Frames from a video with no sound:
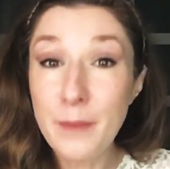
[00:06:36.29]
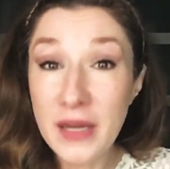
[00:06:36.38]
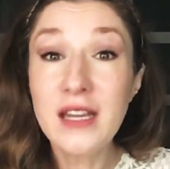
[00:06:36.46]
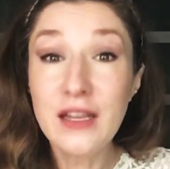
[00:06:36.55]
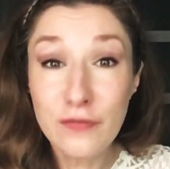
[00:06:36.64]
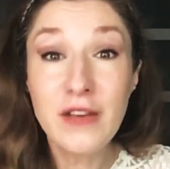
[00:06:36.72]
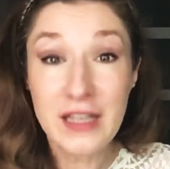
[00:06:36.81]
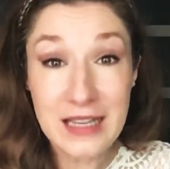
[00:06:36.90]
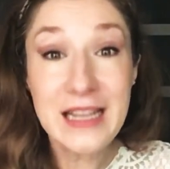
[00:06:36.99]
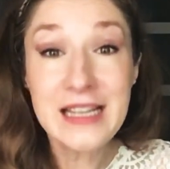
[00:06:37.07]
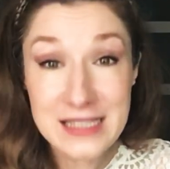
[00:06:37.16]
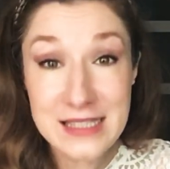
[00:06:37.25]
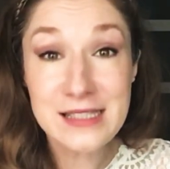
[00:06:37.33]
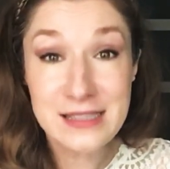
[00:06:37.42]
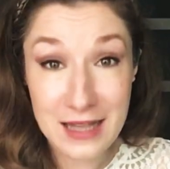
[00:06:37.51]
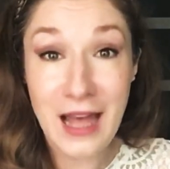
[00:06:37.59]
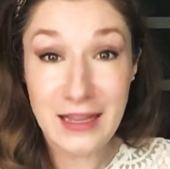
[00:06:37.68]
But if it
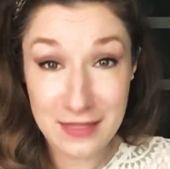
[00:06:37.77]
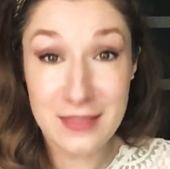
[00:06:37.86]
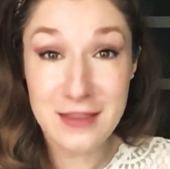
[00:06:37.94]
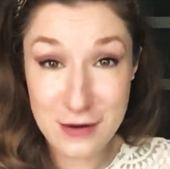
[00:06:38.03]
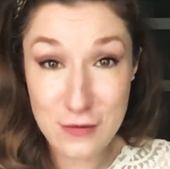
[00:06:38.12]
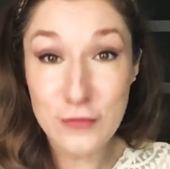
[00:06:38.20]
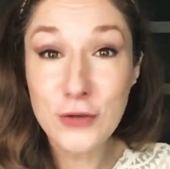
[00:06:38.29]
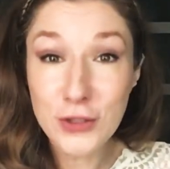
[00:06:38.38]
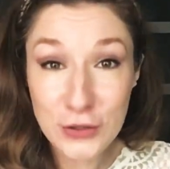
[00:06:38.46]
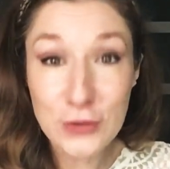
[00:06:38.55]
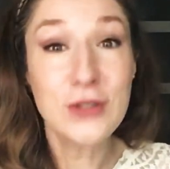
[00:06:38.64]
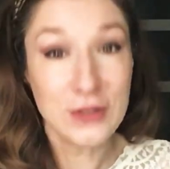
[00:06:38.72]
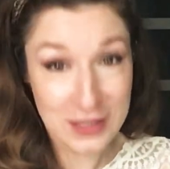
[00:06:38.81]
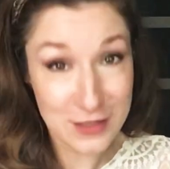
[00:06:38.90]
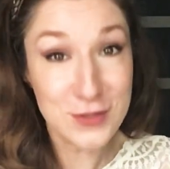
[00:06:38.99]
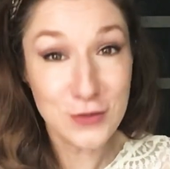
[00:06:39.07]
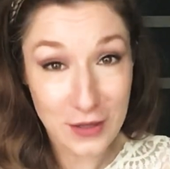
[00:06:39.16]
is that thing for you, you
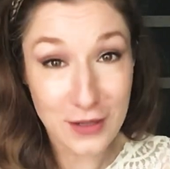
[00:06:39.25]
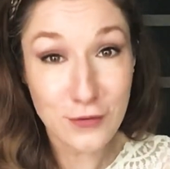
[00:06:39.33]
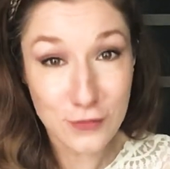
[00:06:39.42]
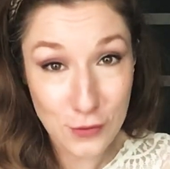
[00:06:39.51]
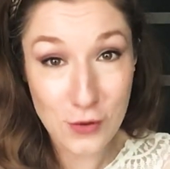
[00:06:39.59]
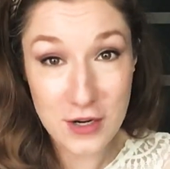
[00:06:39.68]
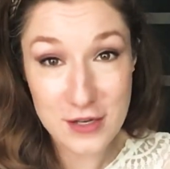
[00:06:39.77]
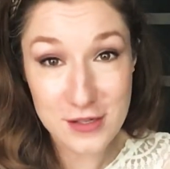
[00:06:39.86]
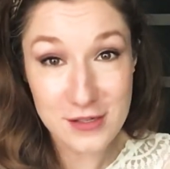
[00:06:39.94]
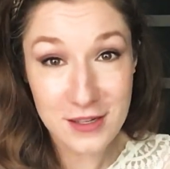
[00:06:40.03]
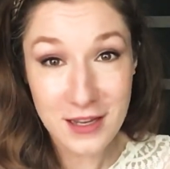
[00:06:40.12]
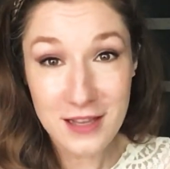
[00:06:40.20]
can do that, of course.